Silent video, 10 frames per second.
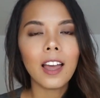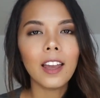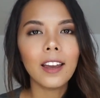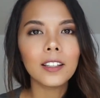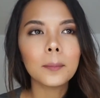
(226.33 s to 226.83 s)

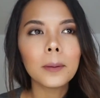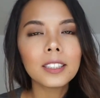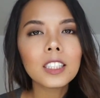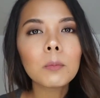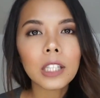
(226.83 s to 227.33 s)
And
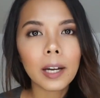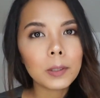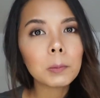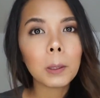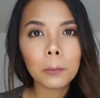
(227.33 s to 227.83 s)

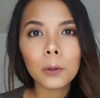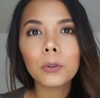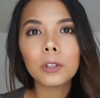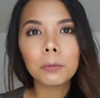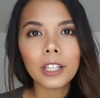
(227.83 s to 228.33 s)
sometimes pimple
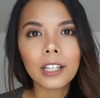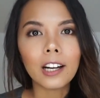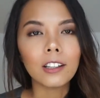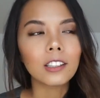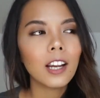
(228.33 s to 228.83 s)
would break
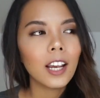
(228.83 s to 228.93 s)
out.